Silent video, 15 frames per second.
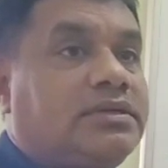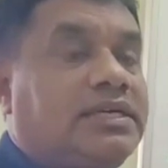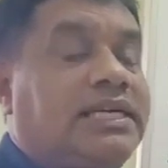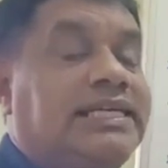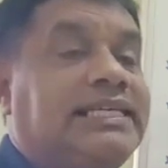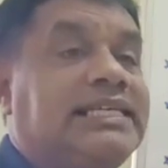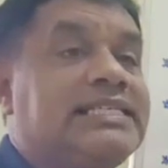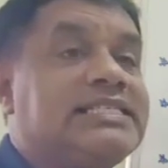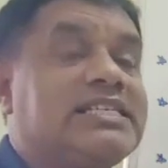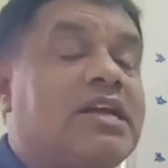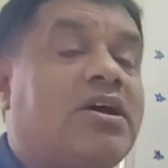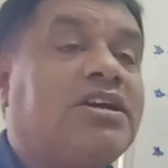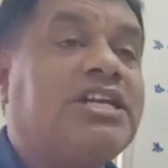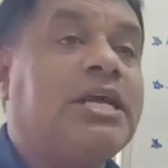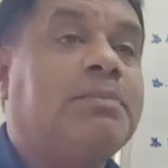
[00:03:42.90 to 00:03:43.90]
It is
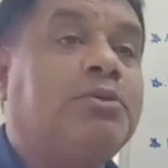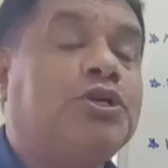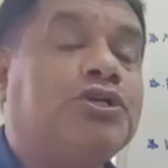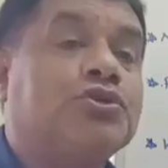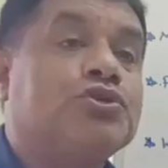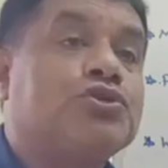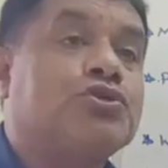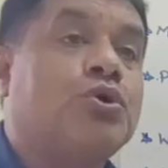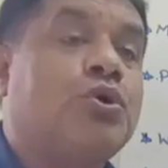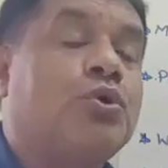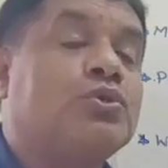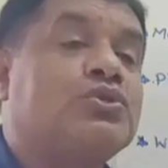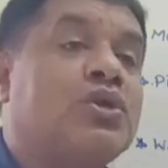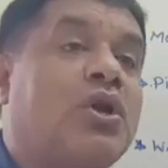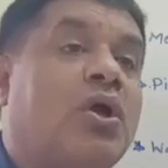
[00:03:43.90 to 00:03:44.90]
not able to
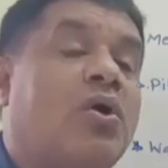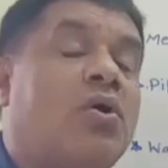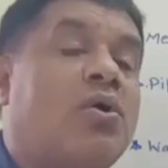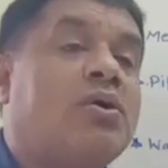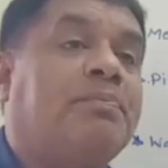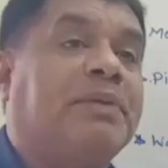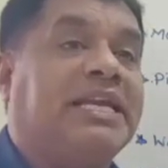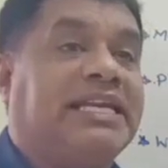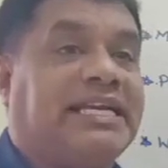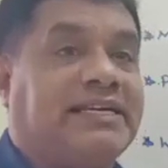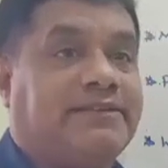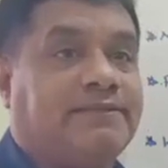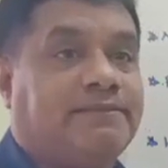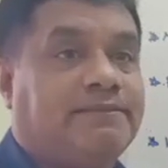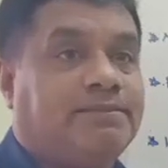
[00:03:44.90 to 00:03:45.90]
store for a long
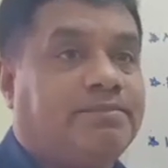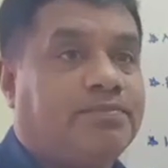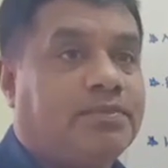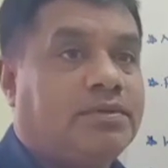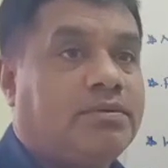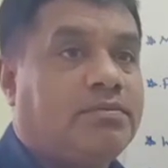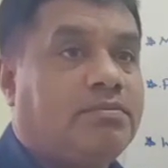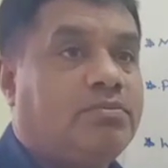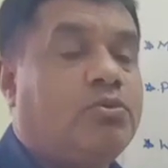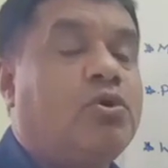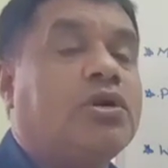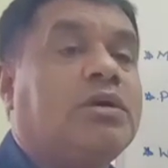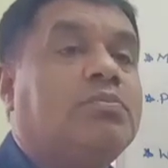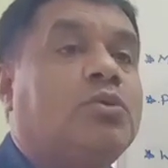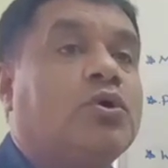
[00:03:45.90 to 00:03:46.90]
period,
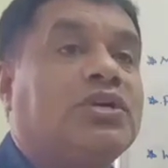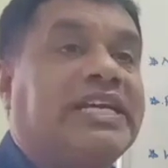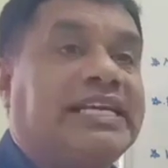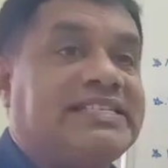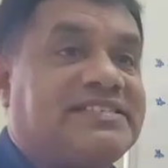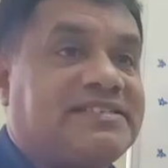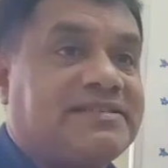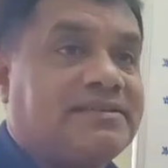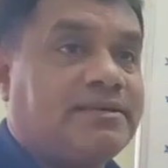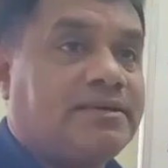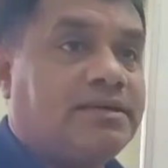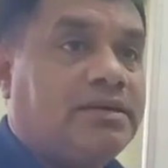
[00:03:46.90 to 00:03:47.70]
more and more days.